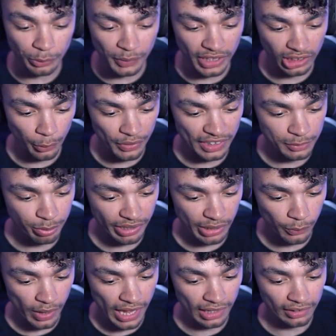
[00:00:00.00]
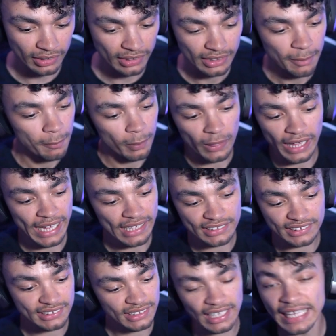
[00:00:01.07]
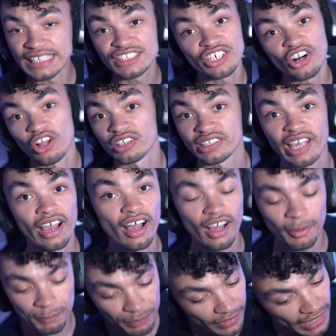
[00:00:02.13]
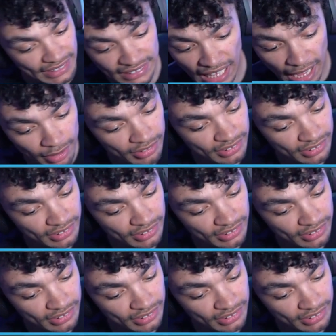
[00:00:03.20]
we can lower this pretty well. It's it's an old car. It, I'll